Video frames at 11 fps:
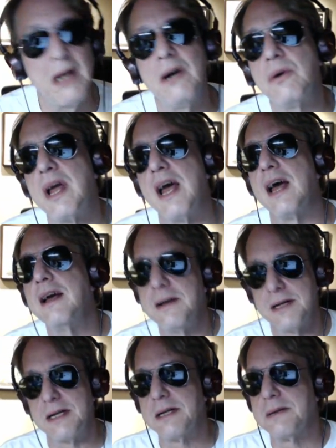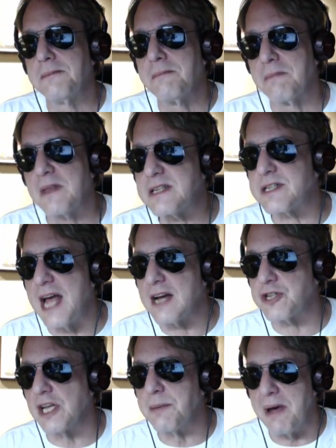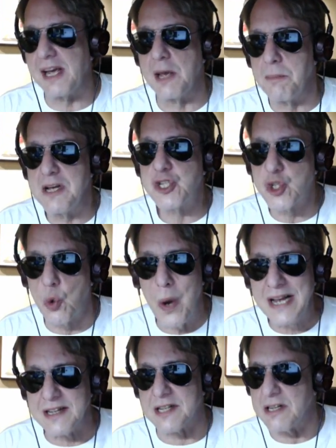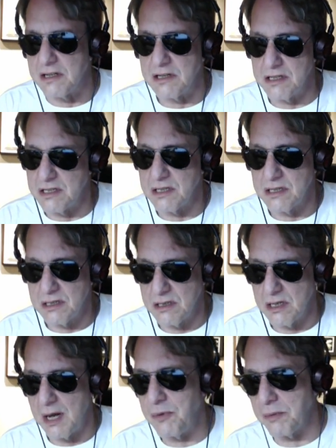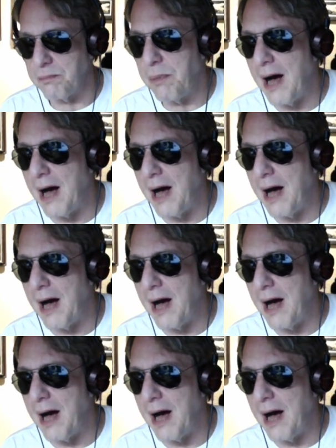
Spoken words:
Okay, this is actually making me squint. I'm going to